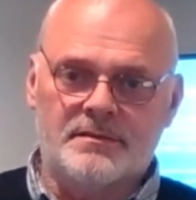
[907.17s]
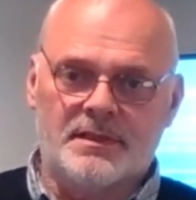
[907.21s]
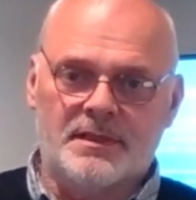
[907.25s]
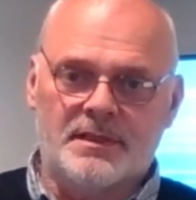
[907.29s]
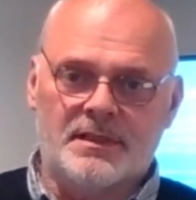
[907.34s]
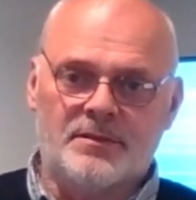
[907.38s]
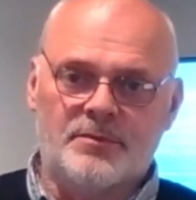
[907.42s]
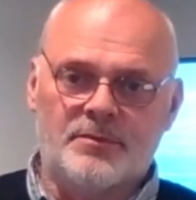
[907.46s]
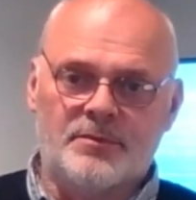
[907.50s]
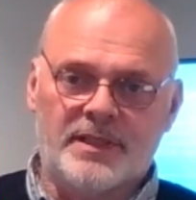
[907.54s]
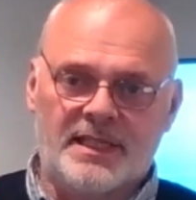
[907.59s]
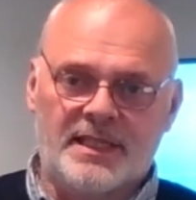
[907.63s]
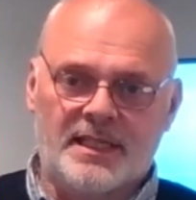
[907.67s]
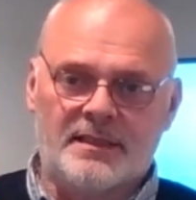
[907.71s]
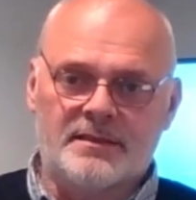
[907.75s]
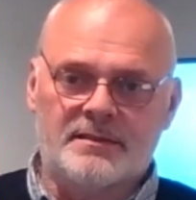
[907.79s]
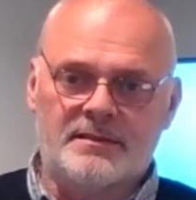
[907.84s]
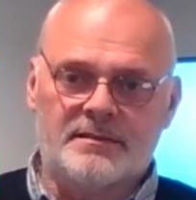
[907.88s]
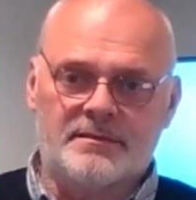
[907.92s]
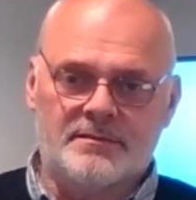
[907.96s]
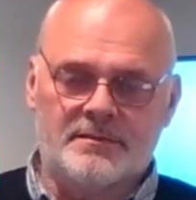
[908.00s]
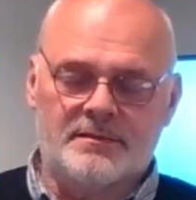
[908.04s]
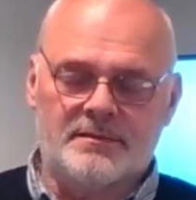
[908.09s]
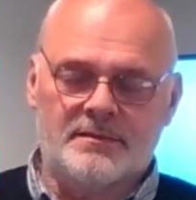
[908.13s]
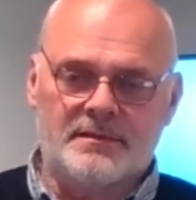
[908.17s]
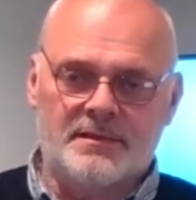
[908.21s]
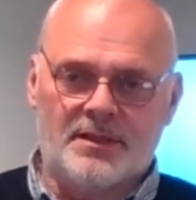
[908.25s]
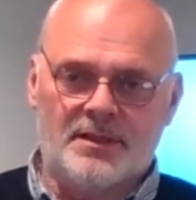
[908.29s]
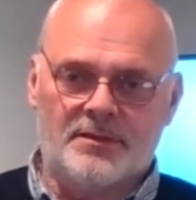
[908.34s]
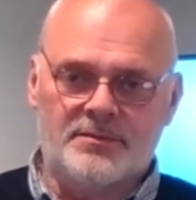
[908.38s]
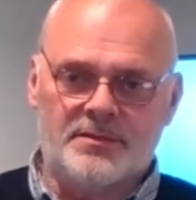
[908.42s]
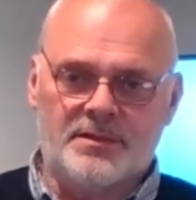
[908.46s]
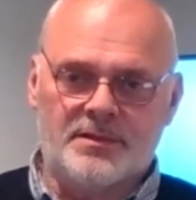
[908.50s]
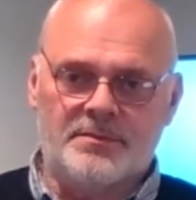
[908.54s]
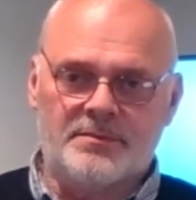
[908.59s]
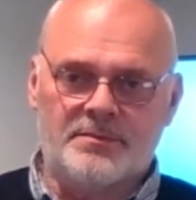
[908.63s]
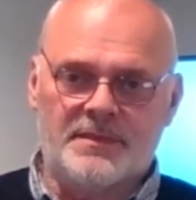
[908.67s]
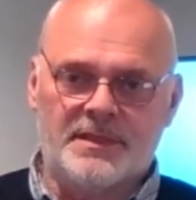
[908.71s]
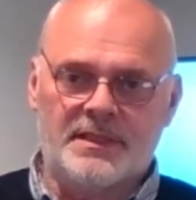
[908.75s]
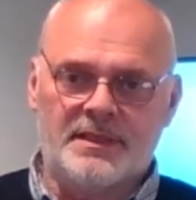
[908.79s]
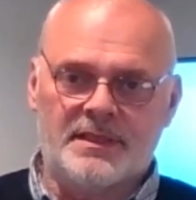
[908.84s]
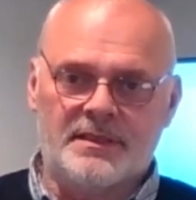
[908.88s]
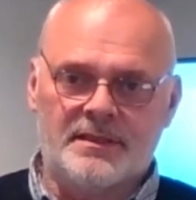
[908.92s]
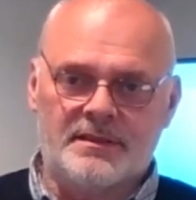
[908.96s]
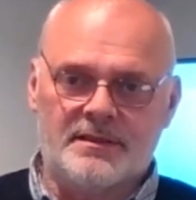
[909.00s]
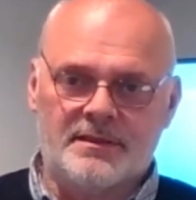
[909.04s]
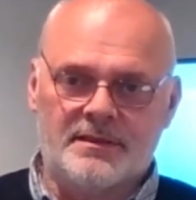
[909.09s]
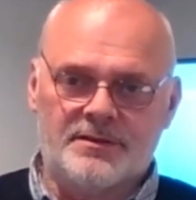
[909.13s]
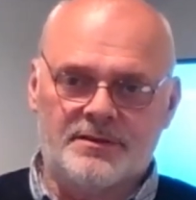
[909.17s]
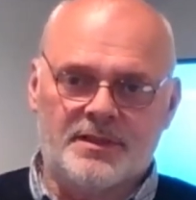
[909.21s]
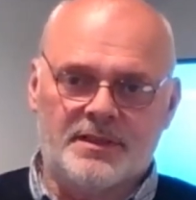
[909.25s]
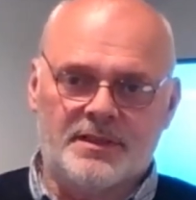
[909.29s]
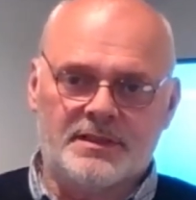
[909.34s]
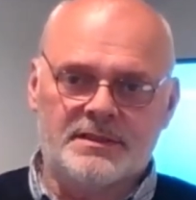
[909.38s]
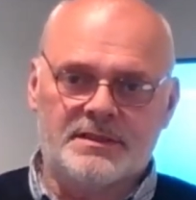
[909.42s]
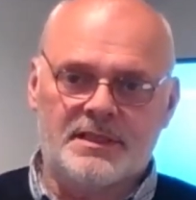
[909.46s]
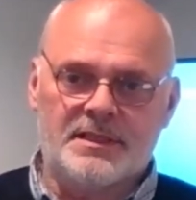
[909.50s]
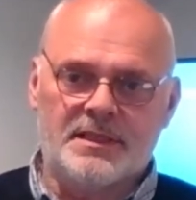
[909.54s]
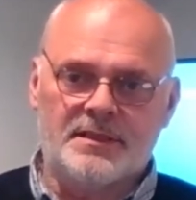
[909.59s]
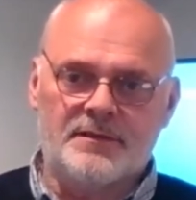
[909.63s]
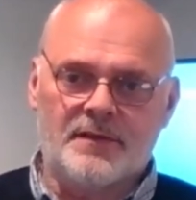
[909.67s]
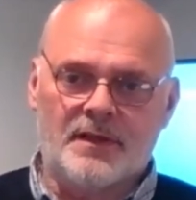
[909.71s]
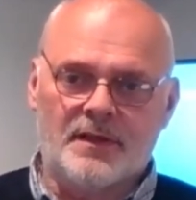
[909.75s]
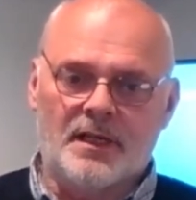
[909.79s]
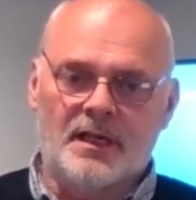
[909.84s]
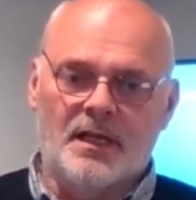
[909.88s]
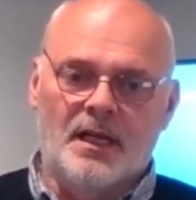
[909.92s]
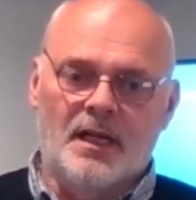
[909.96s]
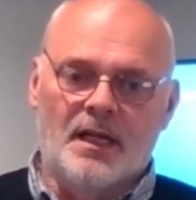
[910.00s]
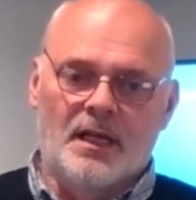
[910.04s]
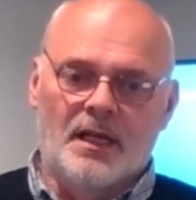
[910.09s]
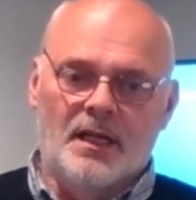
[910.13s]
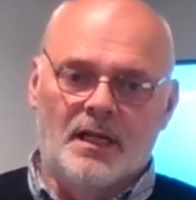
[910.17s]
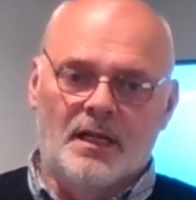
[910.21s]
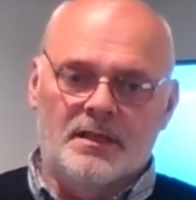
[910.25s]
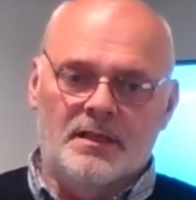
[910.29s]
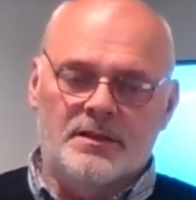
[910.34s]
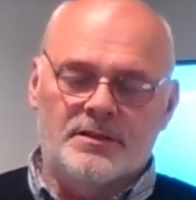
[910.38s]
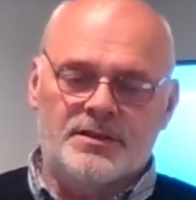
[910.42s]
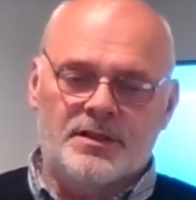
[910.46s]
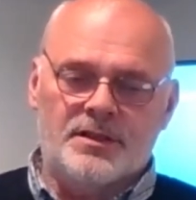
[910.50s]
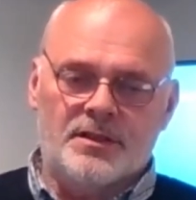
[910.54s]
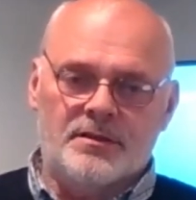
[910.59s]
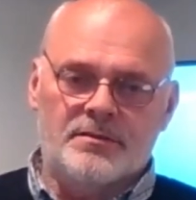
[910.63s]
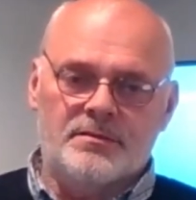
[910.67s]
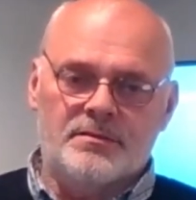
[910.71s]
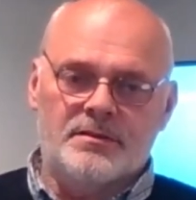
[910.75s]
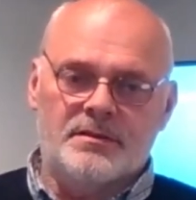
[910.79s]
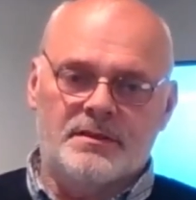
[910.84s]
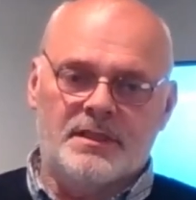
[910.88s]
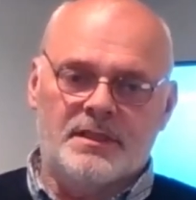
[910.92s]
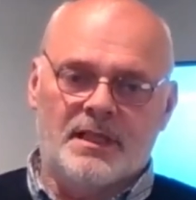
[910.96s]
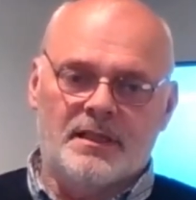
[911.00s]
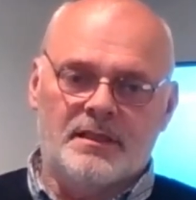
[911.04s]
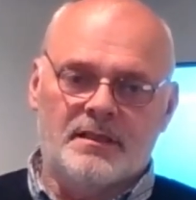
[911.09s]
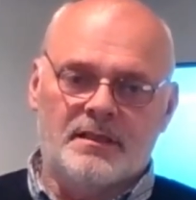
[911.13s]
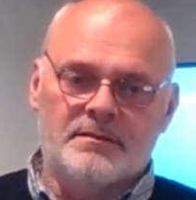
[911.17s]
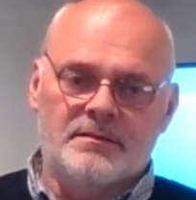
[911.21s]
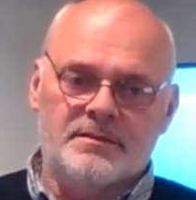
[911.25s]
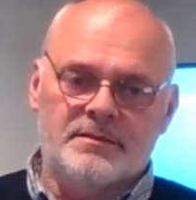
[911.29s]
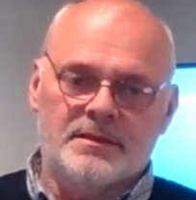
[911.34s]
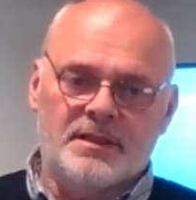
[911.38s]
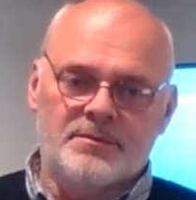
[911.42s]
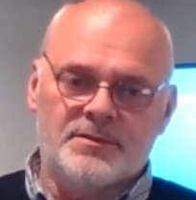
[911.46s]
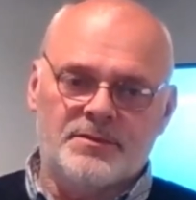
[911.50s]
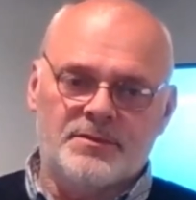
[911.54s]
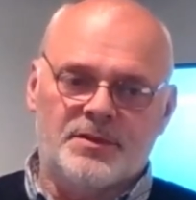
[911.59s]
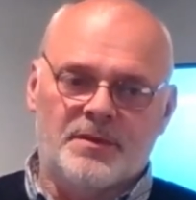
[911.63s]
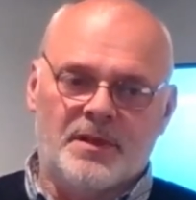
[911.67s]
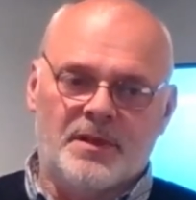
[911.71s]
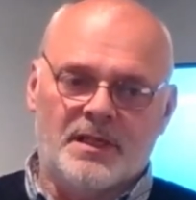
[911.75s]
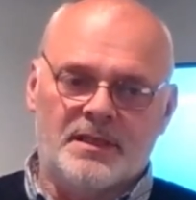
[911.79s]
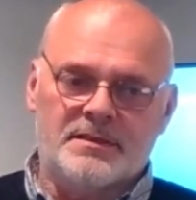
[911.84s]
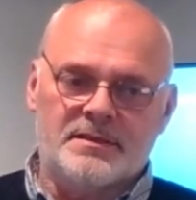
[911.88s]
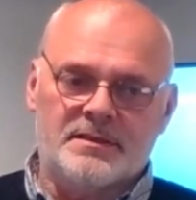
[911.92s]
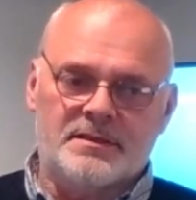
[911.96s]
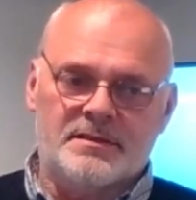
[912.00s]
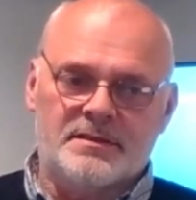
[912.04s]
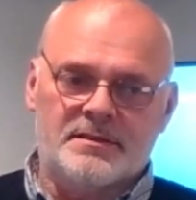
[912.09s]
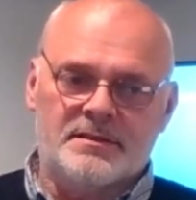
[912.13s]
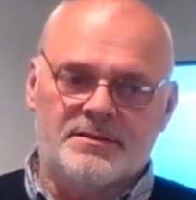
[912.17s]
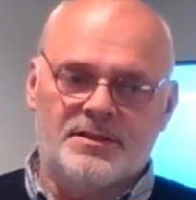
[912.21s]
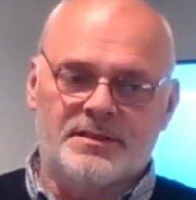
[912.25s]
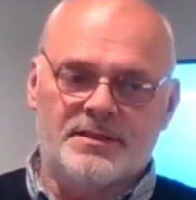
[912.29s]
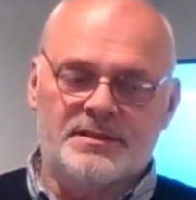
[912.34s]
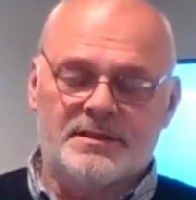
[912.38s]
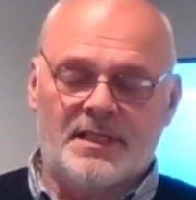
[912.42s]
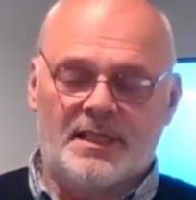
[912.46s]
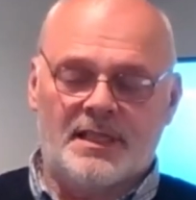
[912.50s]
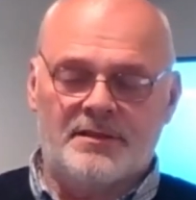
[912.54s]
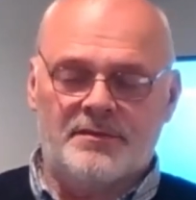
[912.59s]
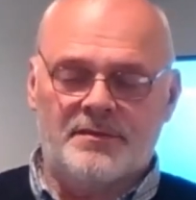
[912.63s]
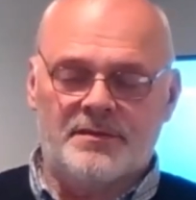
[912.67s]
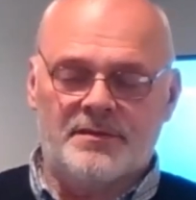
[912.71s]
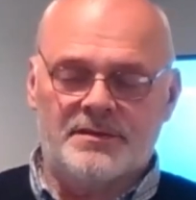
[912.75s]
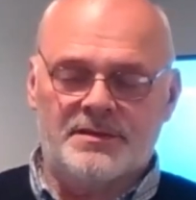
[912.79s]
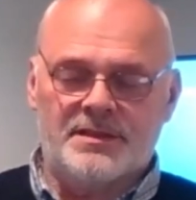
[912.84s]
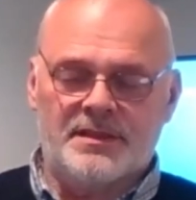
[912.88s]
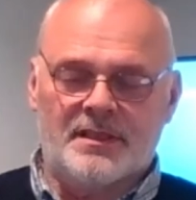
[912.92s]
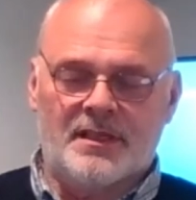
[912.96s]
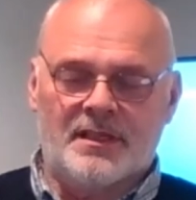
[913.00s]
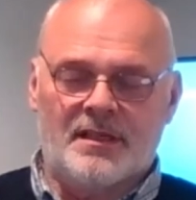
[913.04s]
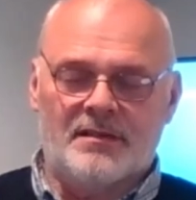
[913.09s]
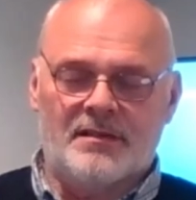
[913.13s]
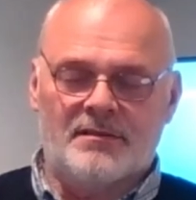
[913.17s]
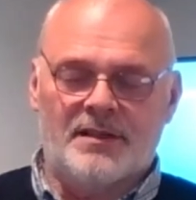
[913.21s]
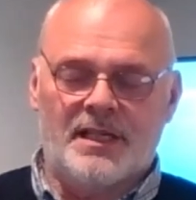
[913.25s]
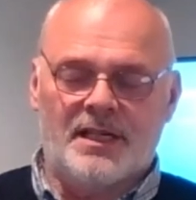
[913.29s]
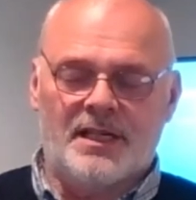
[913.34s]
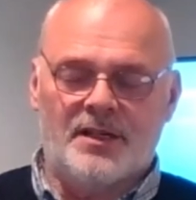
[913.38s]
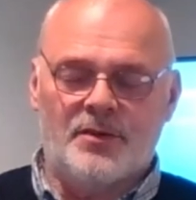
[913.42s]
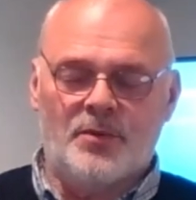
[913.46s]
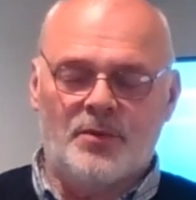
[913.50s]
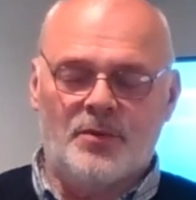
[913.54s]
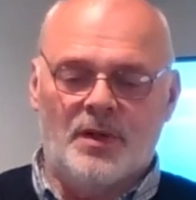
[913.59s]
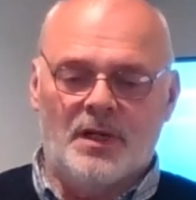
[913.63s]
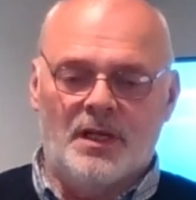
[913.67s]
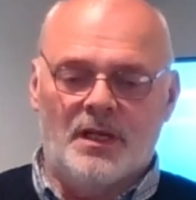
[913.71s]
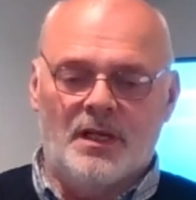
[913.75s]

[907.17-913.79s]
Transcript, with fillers: Uh, we can't loan them the, the transceiver. So they'll come to us. Just say for scenario,